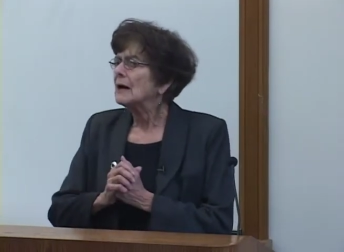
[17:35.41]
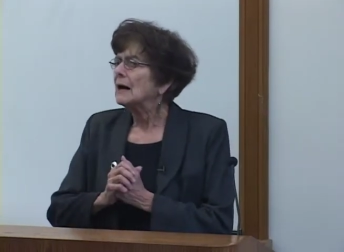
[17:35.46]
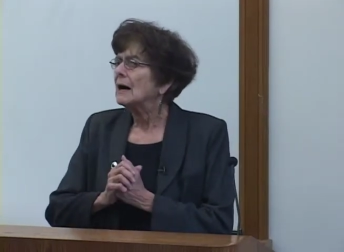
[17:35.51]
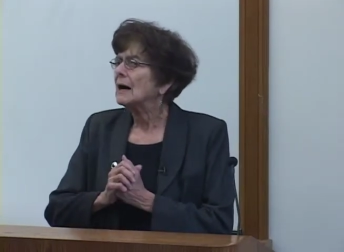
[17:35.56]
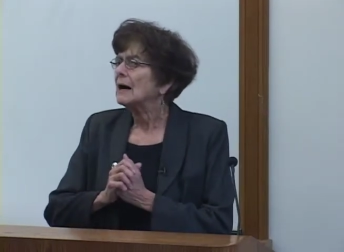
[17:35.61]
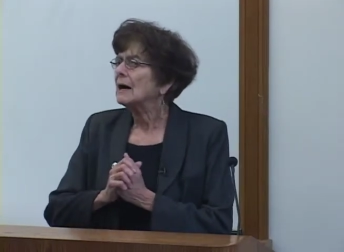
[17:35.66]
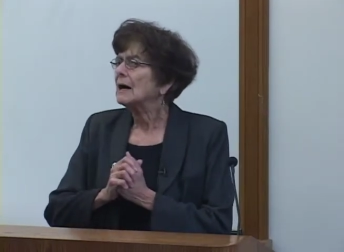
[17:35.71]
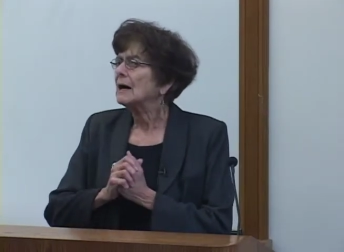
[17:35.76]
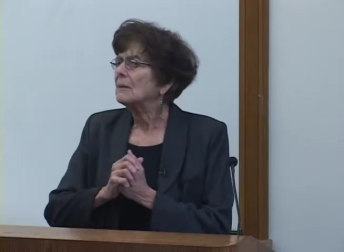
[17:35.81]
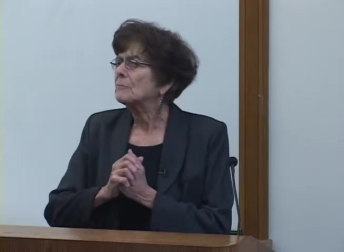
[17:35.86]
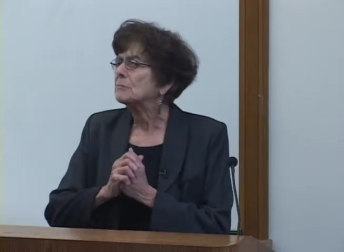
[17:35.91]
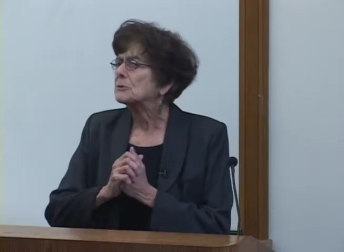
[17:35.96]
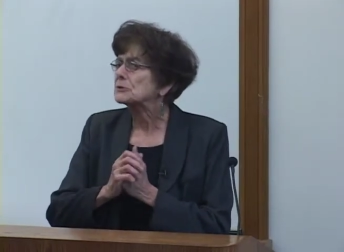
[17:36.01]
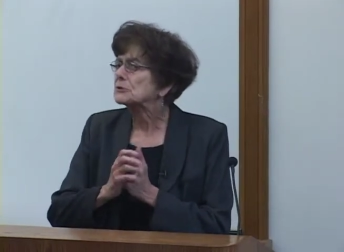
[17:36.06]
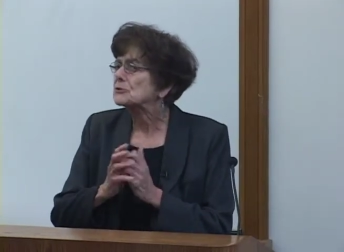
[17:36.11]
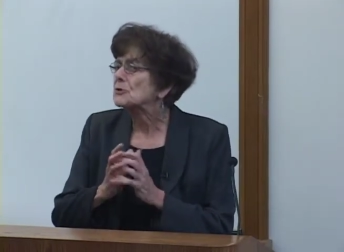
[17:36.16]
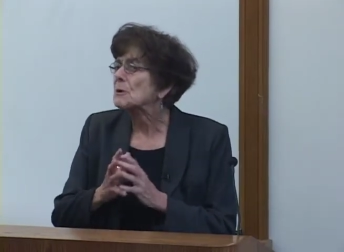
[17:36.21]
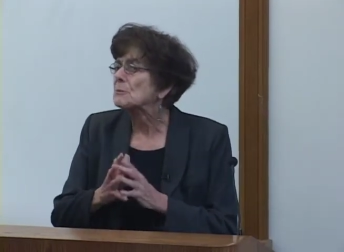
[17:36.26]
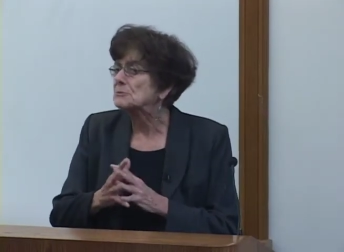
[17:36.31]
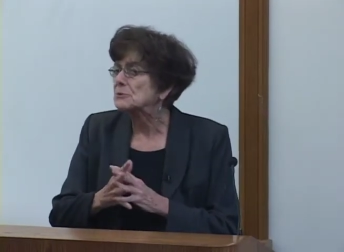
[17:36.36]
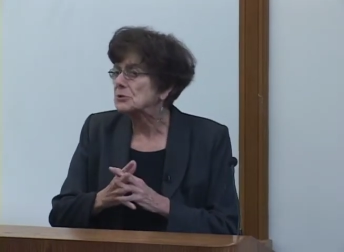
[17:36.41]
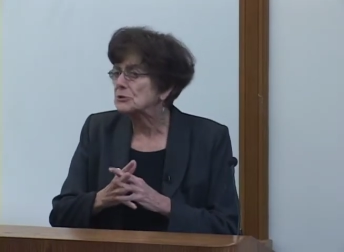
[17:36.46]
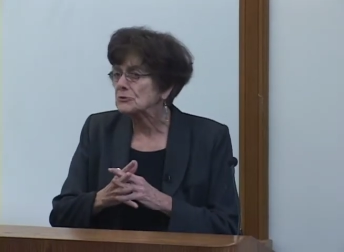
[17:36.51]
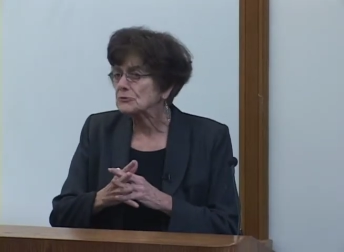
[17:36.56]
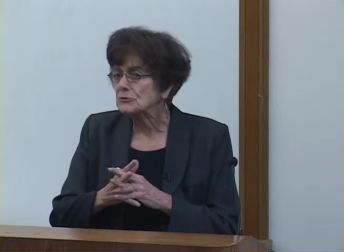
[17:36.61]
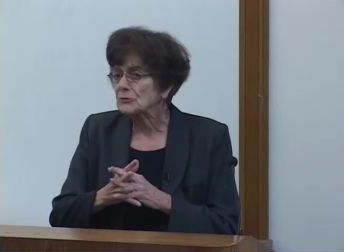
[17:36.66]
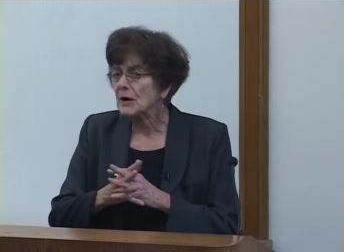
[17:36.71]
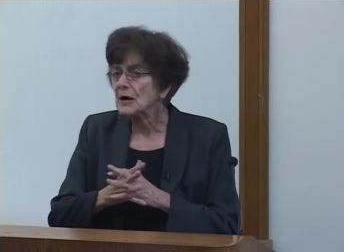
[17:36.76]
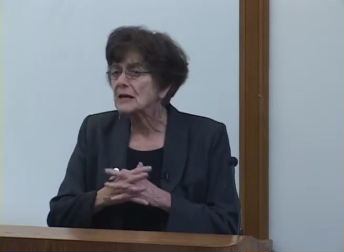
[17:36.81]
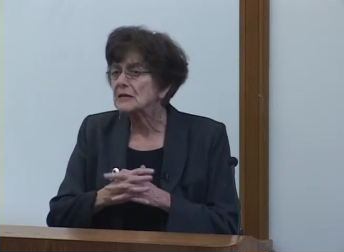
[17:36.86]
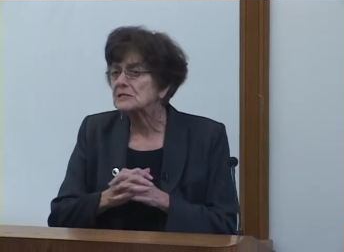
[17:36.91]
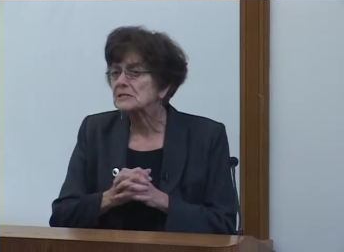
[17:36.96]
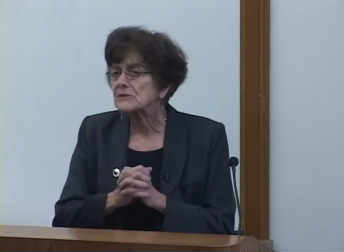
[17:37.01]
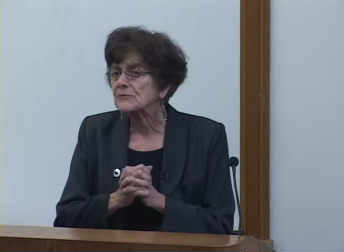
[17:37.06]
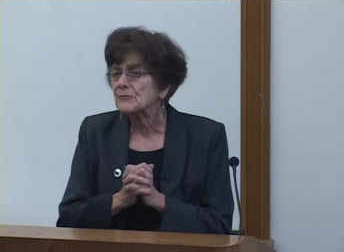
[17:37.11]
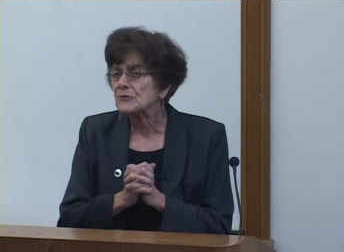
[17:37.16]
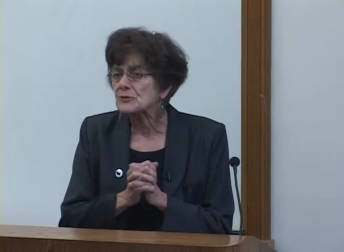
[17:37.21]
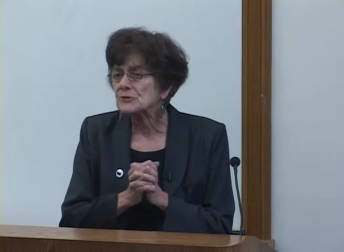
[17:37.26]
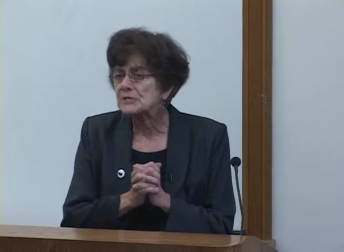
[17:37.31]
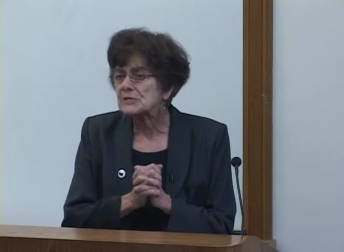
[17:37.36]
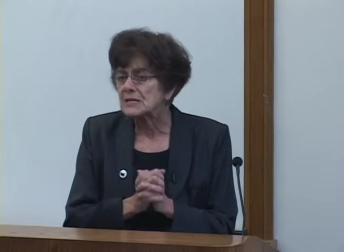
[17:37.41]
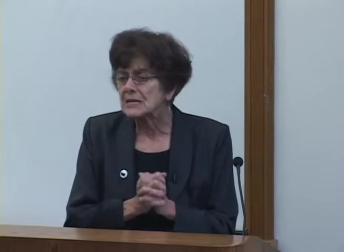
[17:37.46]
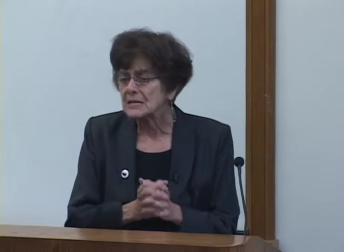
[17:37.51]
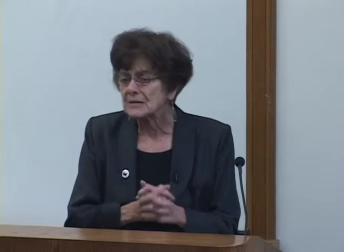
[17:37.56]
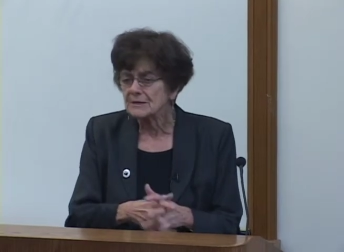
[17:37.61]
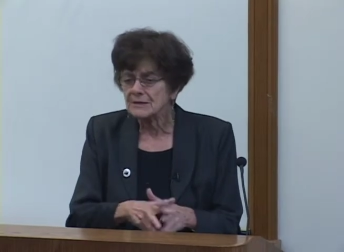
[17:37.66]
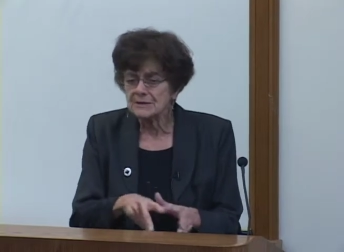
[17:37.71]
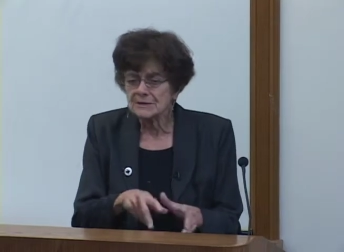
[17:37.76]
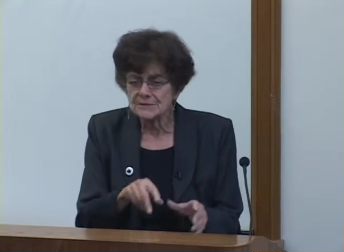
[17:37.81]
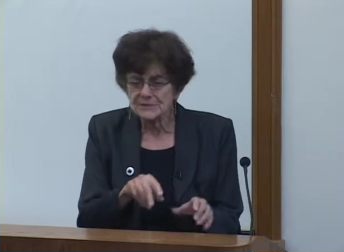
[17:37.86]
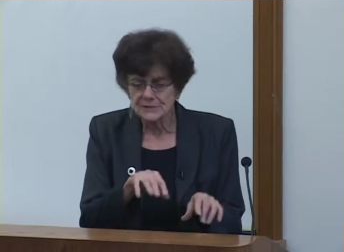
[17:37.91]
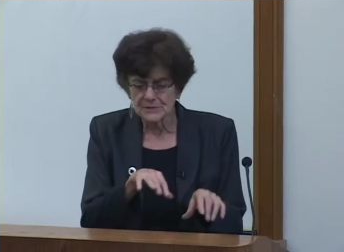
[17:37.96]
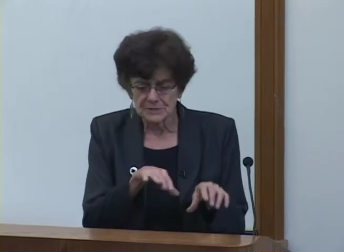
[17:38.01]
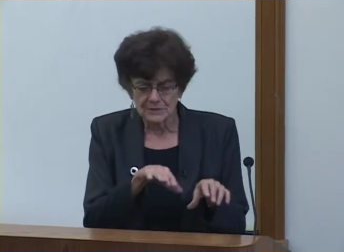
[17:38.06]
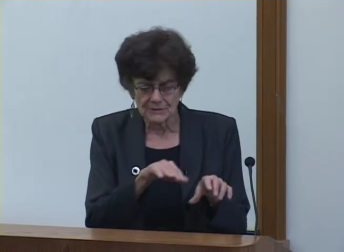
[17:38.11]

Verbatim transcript: uh, prescription drugs for seniors.